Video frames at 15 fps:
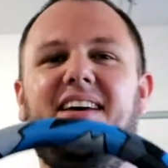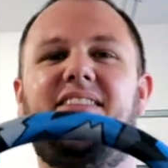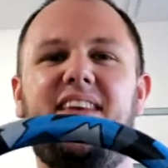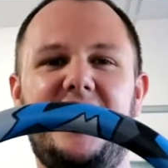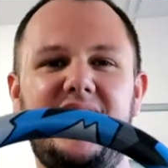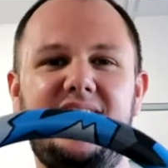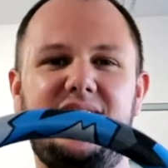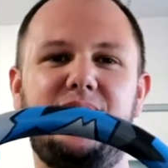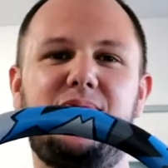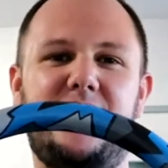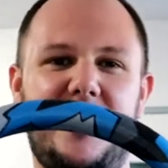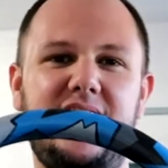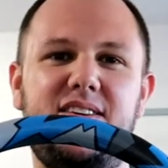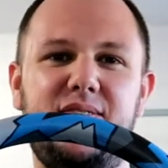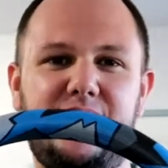Thank you,
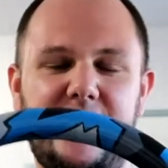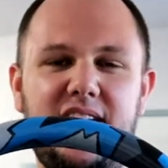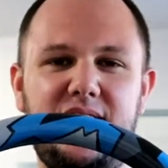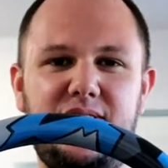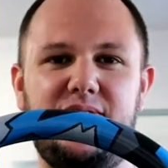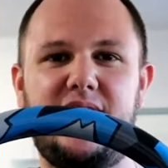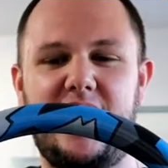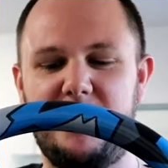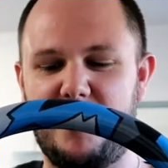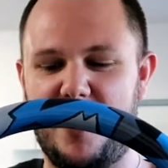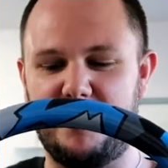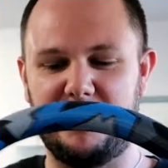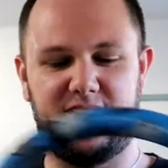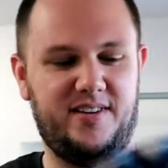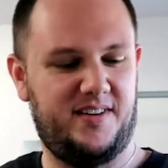
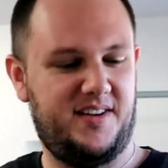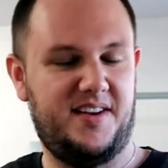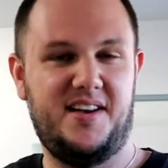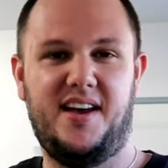KBMER.